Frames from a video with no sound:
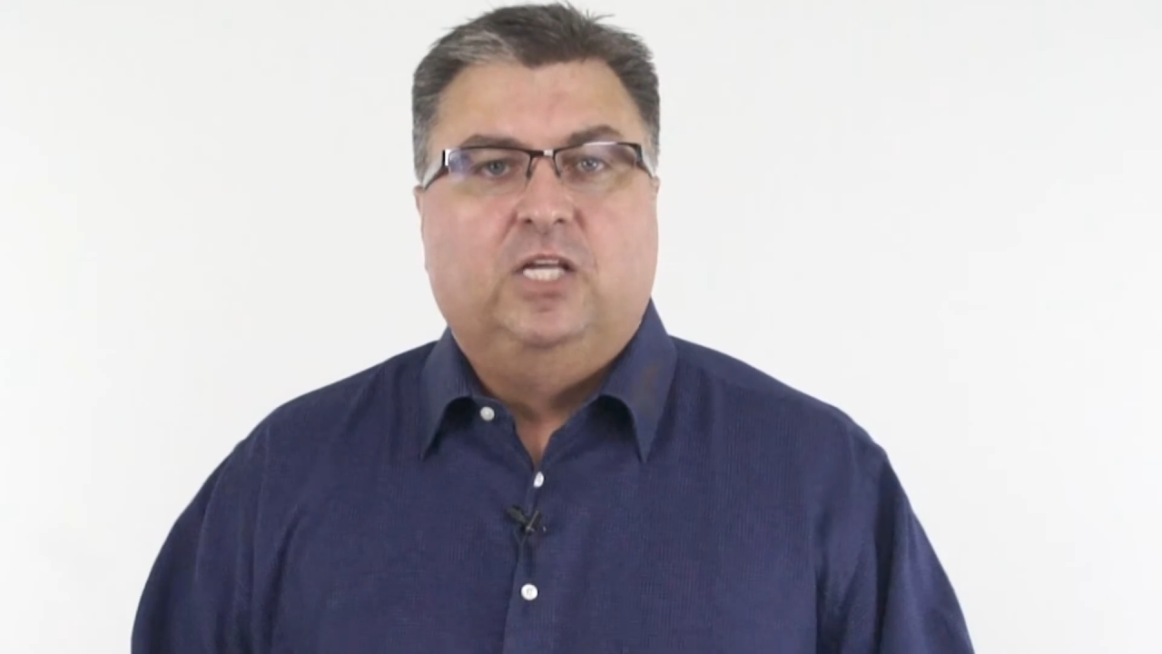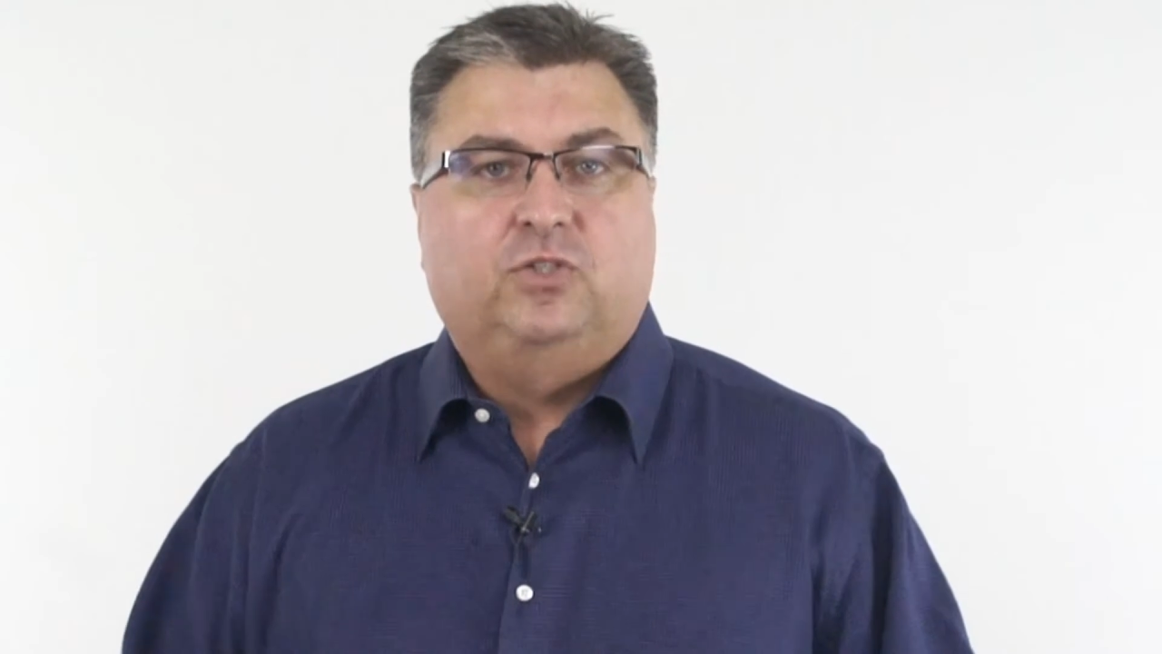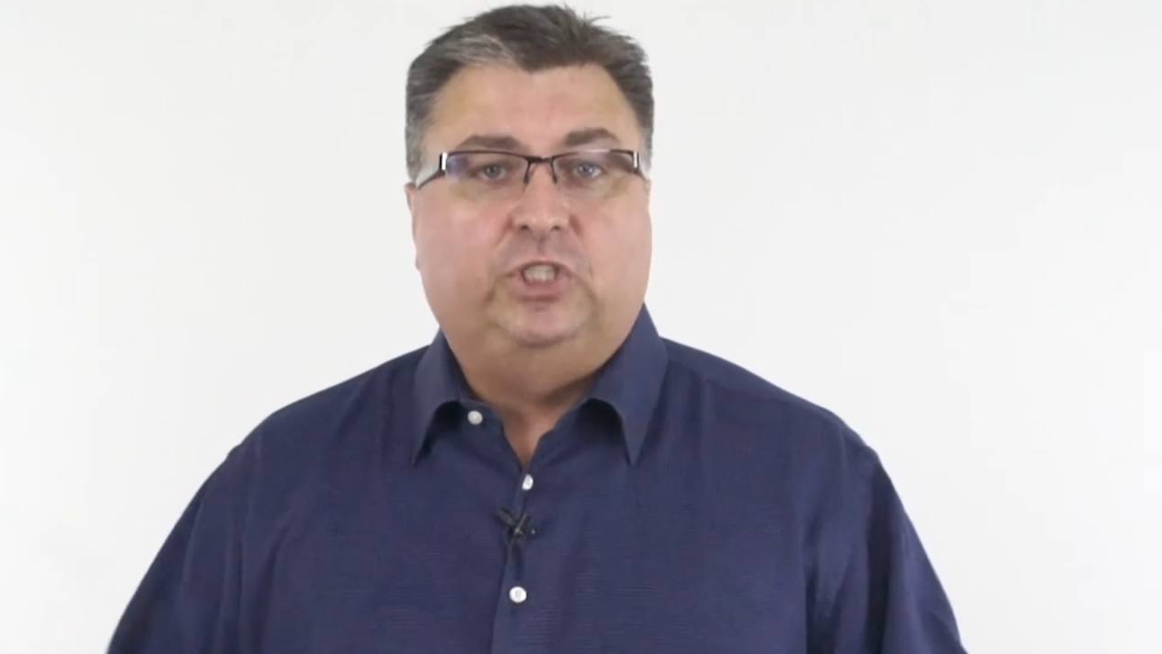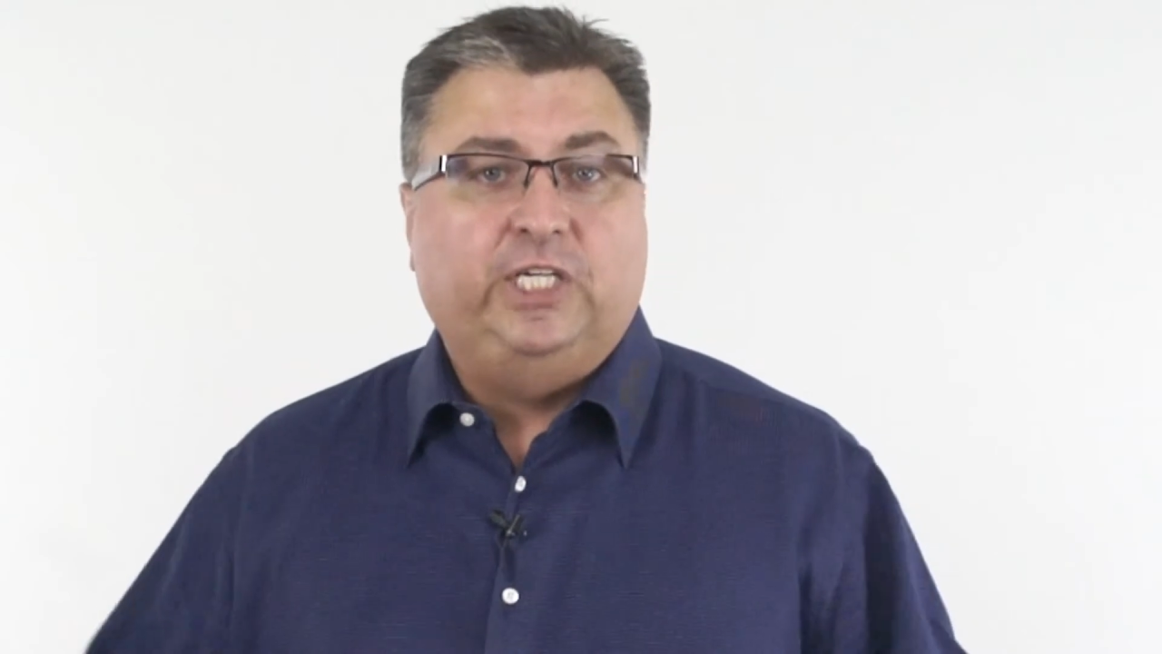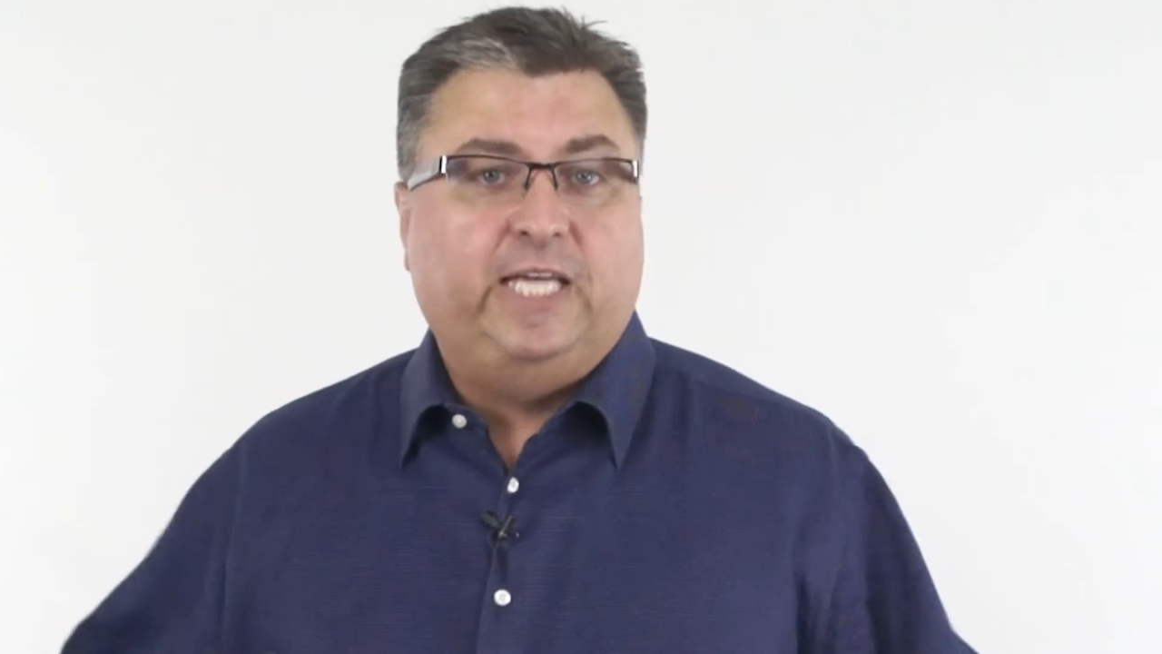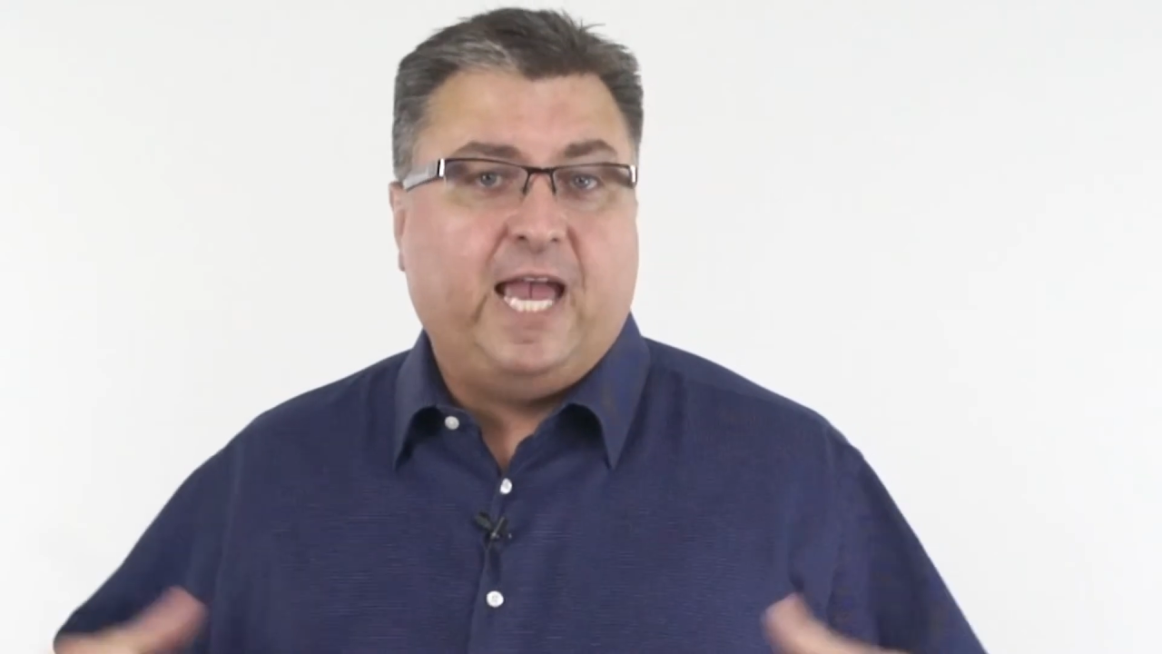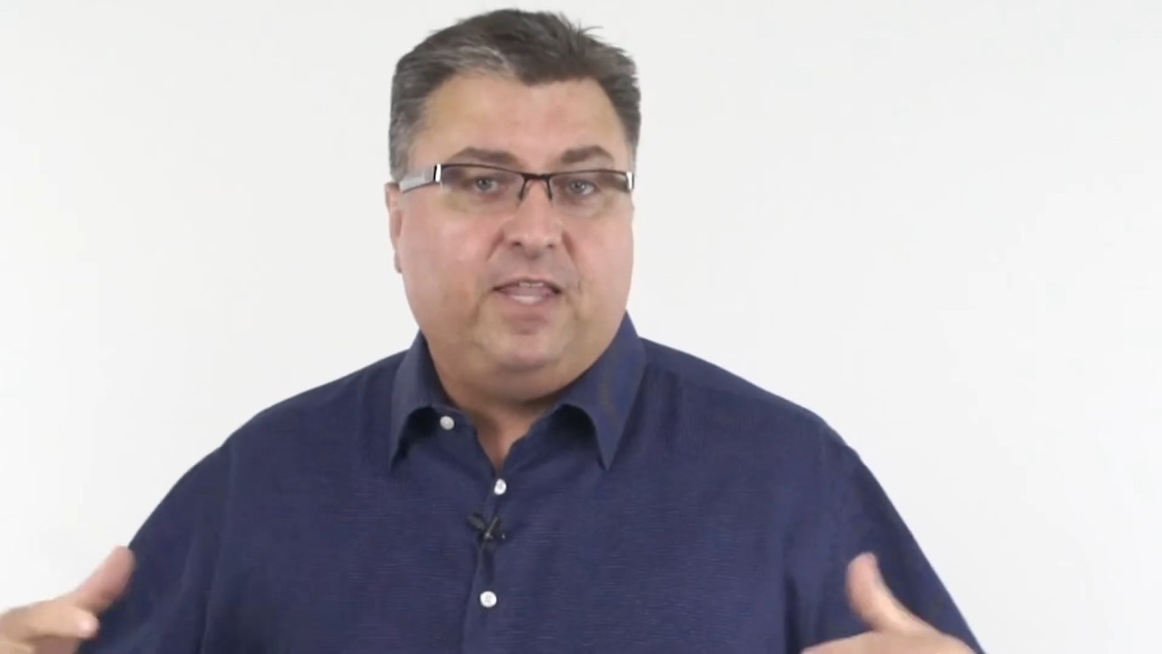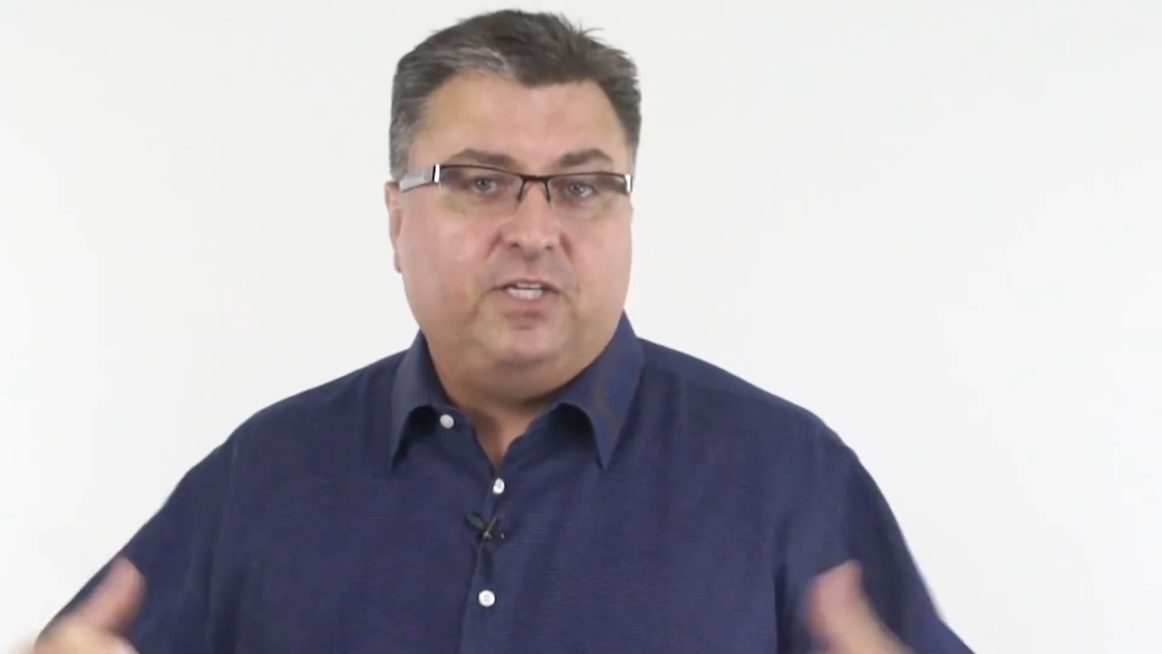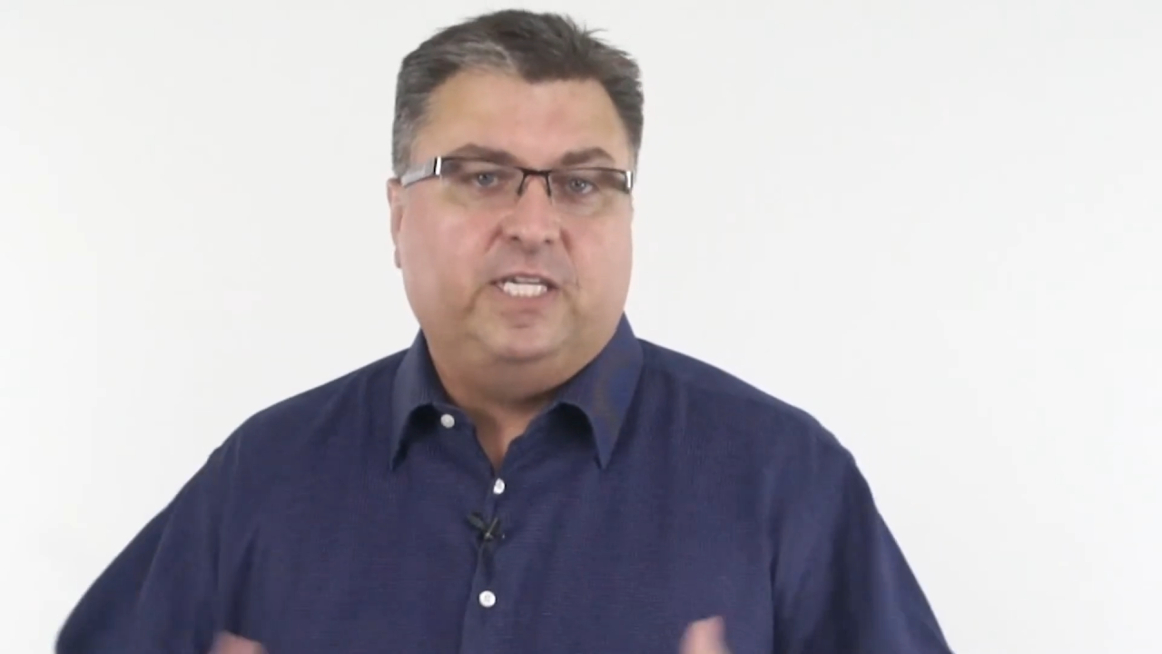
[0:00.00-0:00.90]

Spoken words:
So she gathered